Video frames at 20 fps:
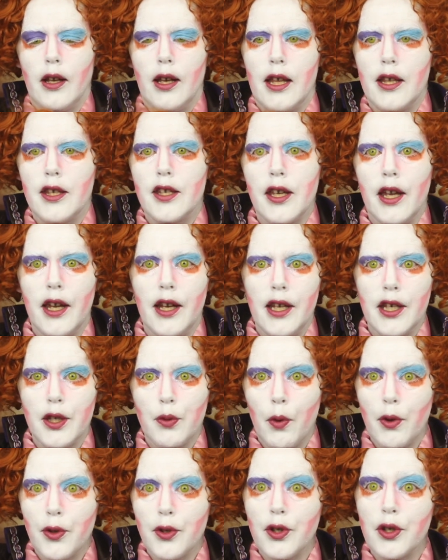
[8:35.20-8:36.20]
let's say
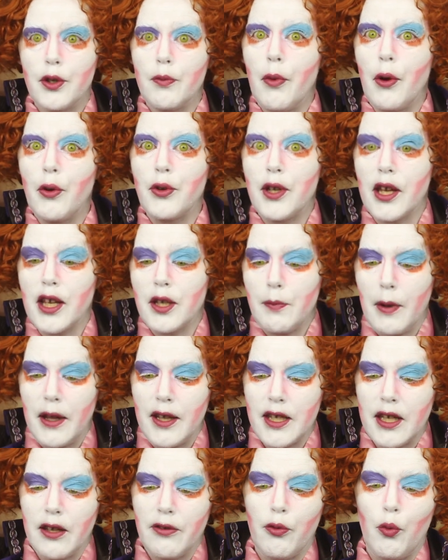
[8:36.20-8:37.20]
this wasn't the most
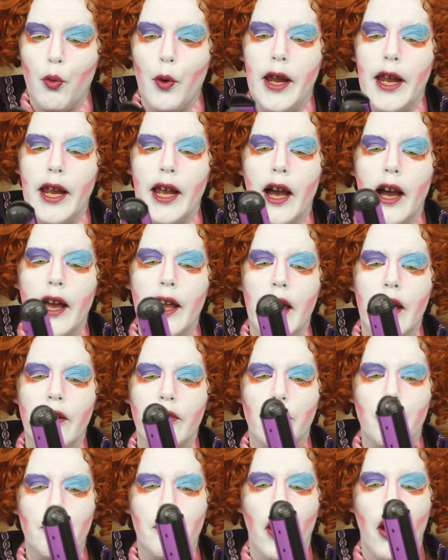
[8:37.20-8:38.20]
expensive wig I
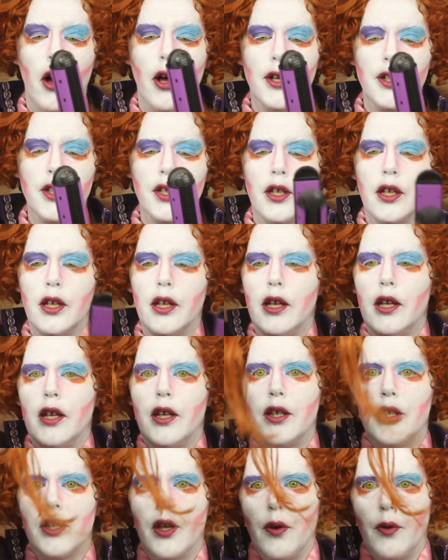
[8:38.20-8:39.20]
ever bought.
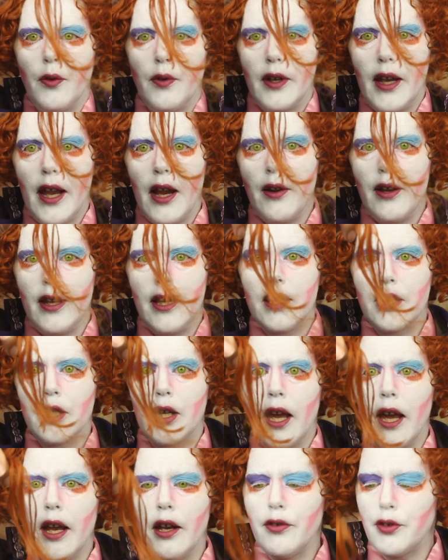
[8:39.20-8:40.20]
So there is
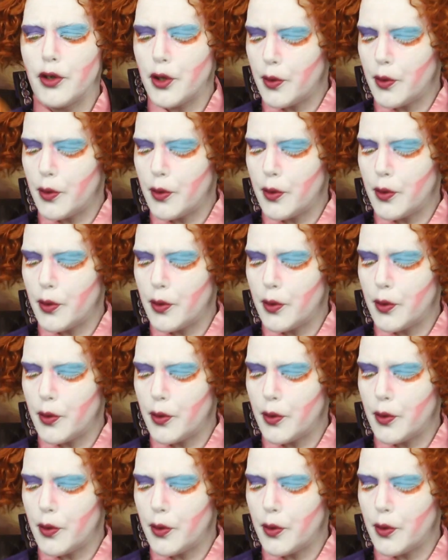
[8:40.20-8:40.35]
kind of